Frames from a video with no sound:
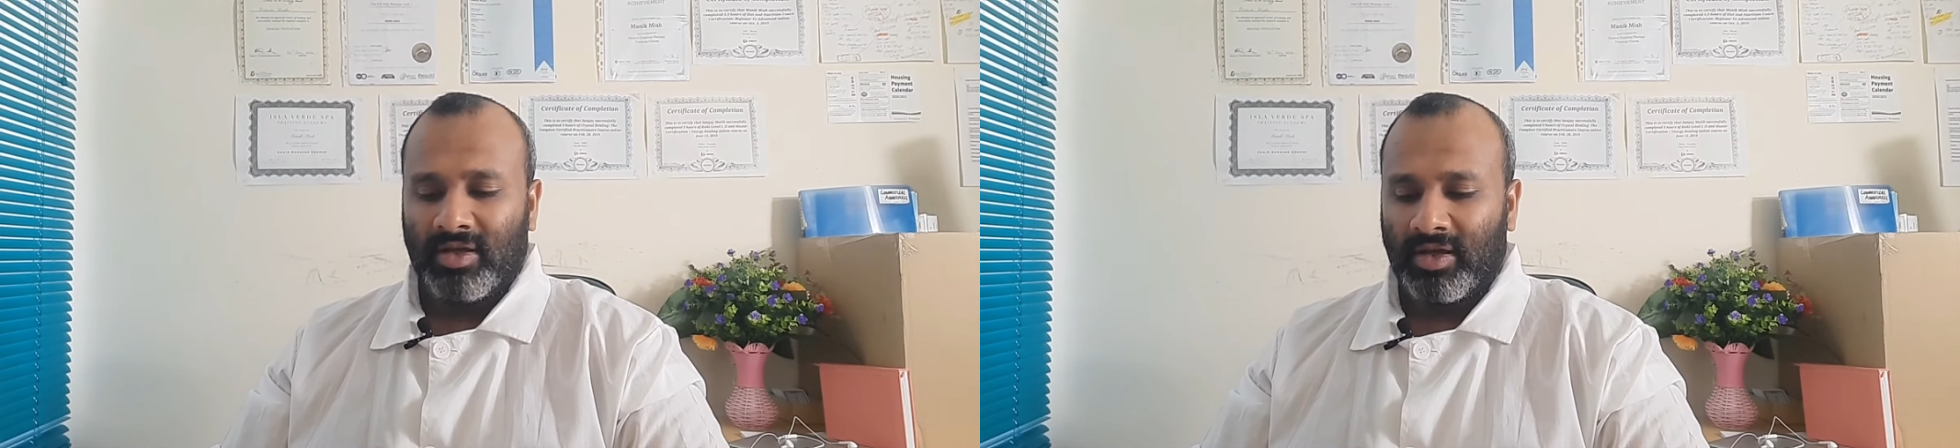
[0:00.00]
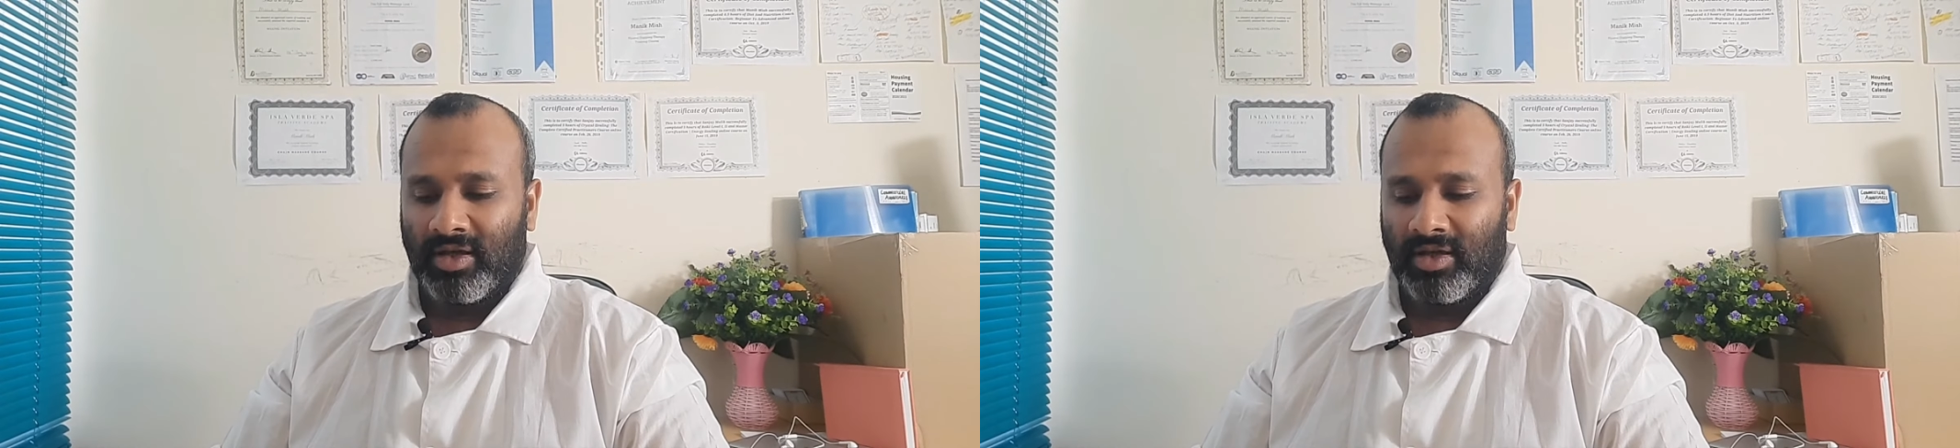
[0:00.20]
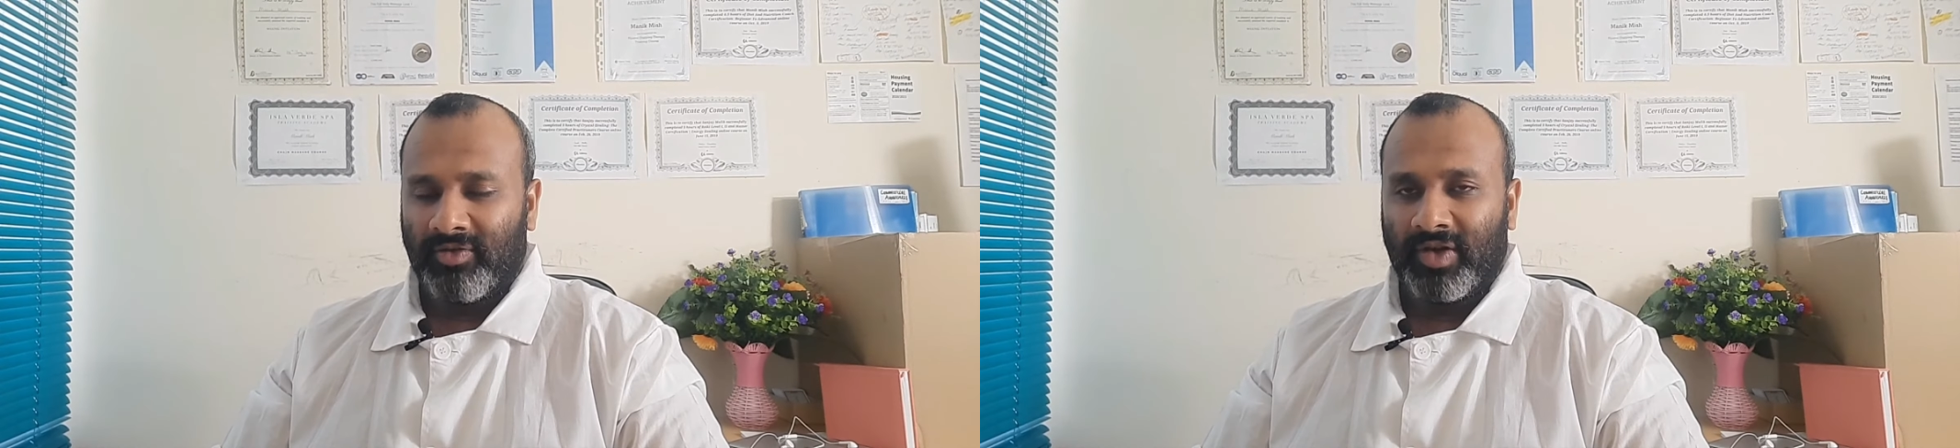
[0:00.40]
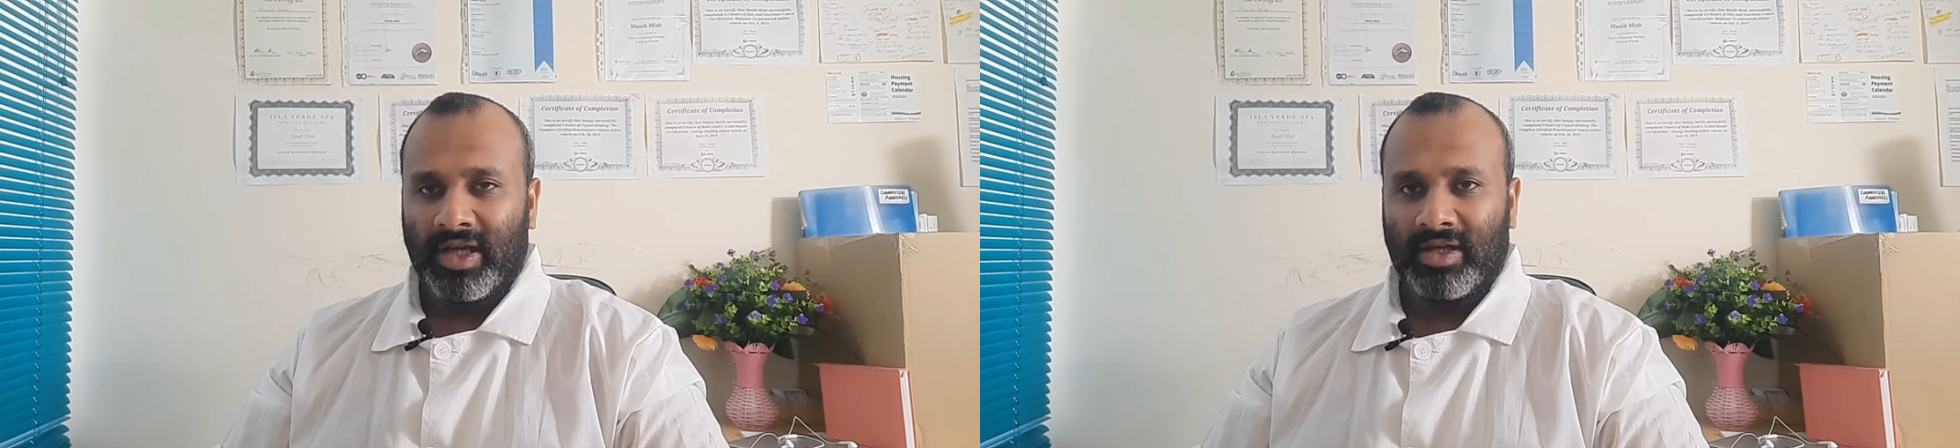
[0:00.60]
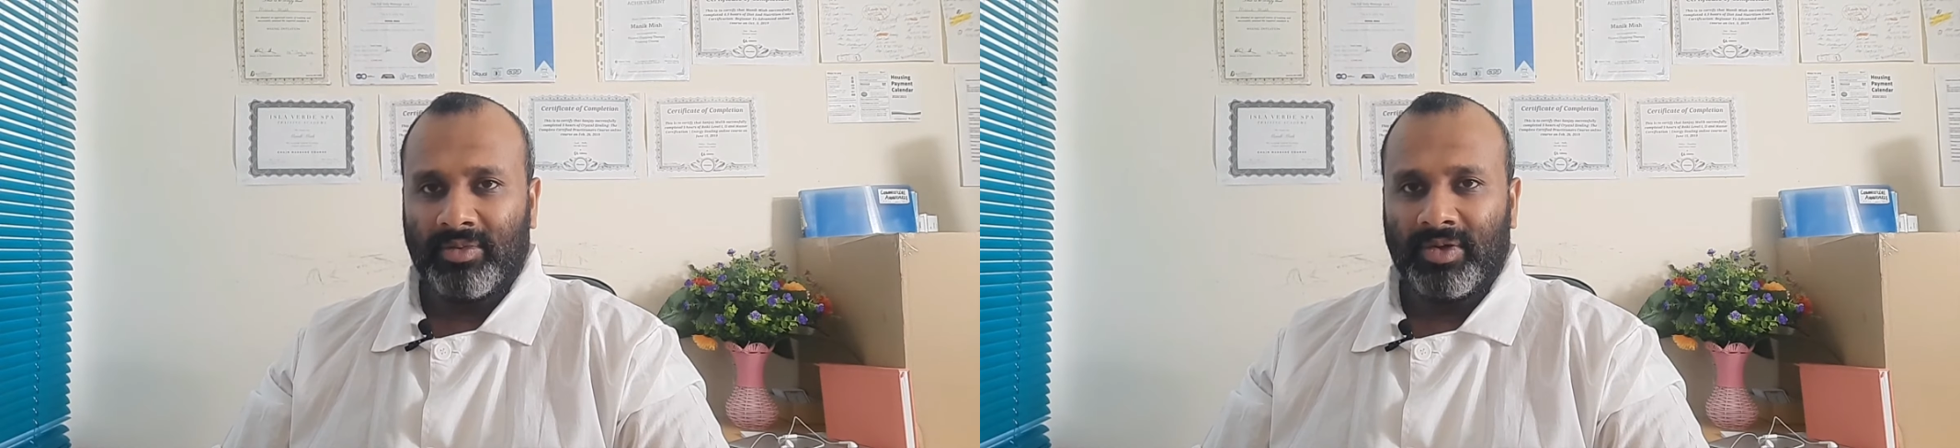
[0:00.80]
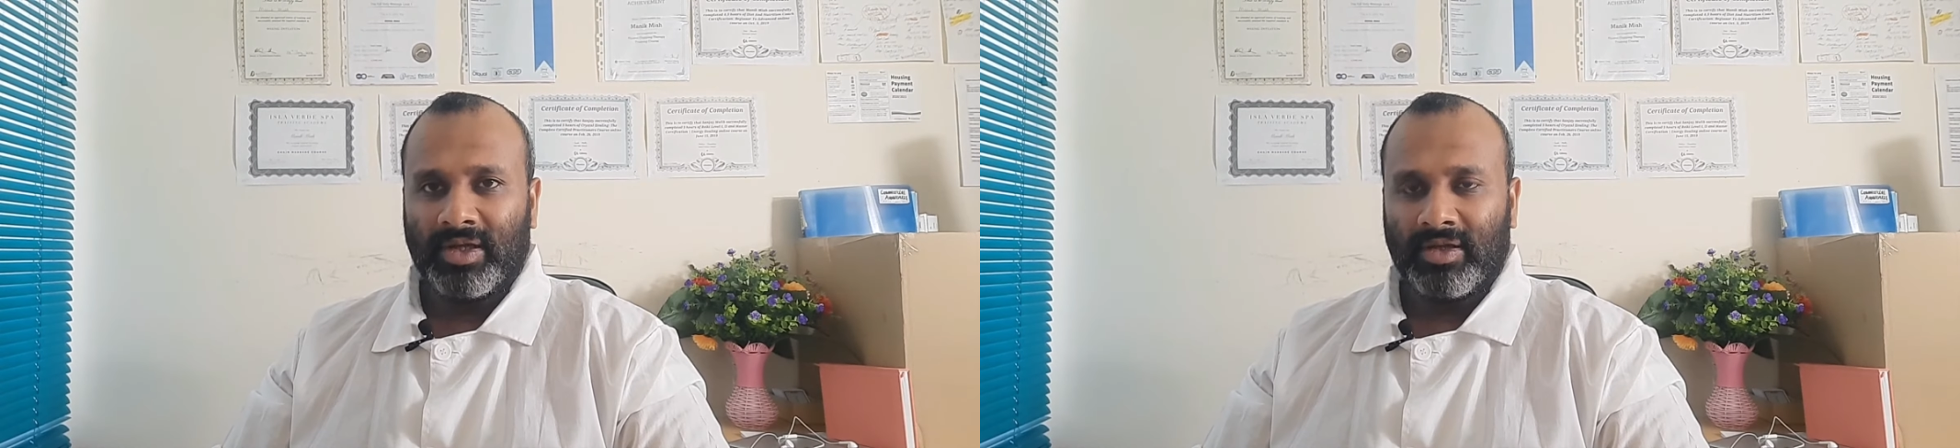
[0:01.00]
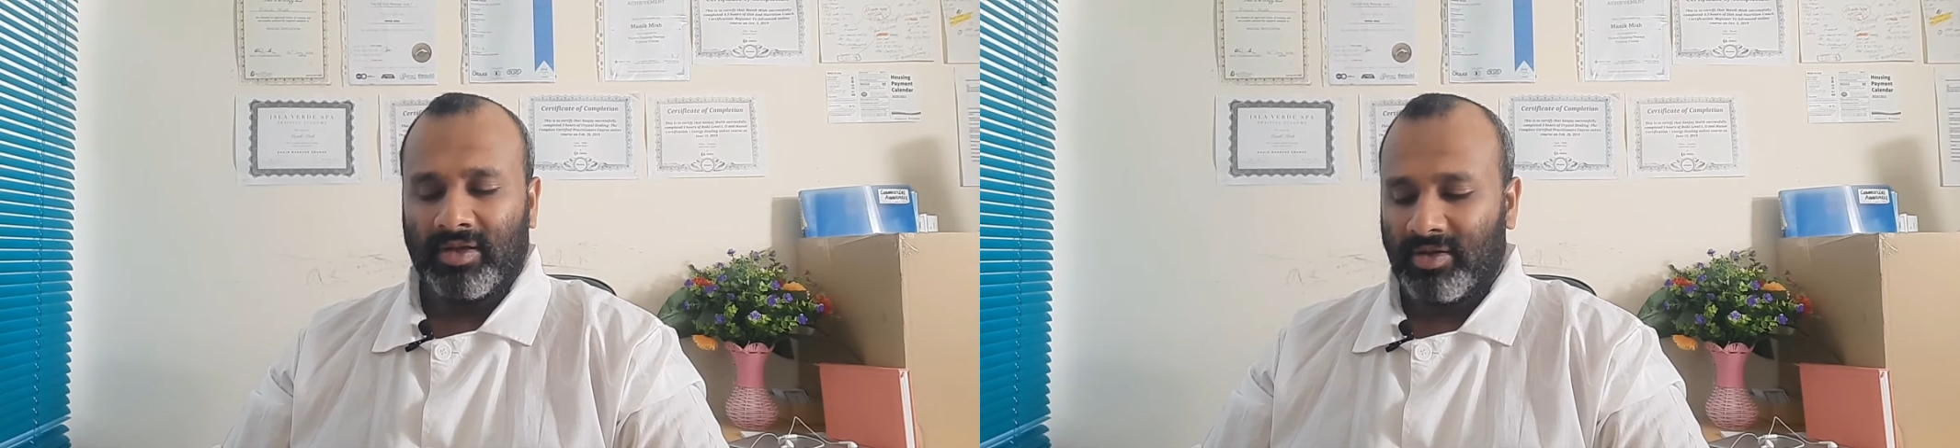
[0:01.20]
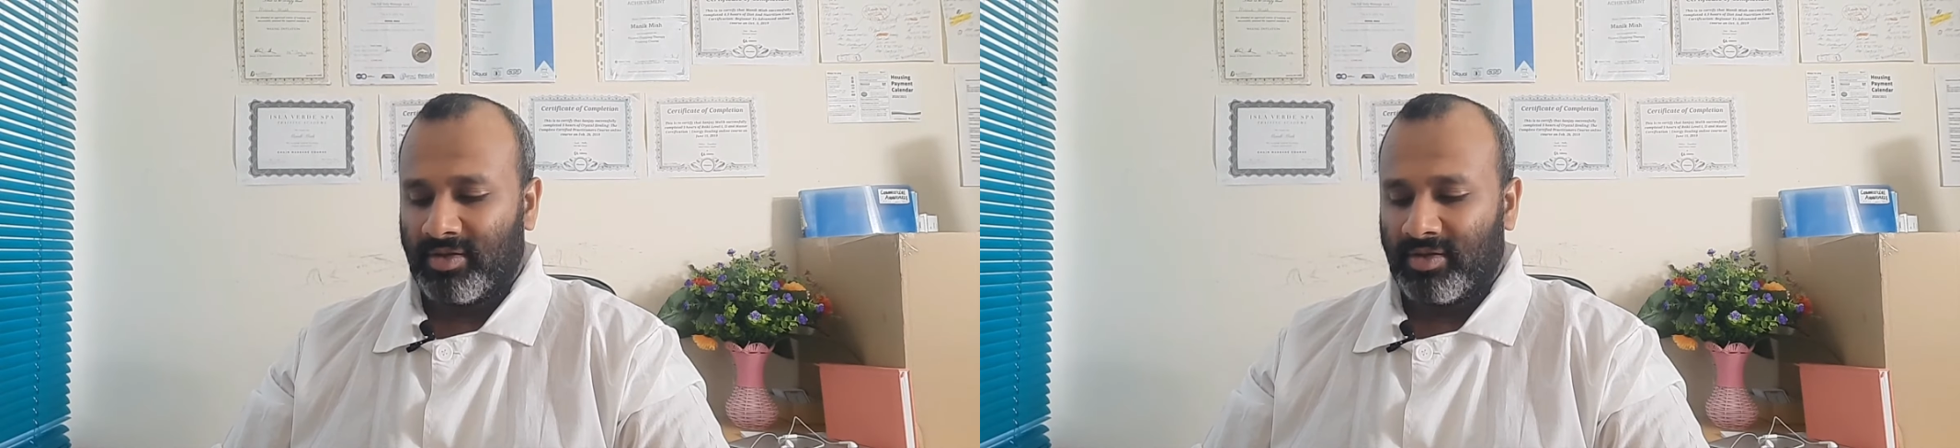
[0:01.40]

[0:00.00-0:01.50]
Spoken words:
fire cupping,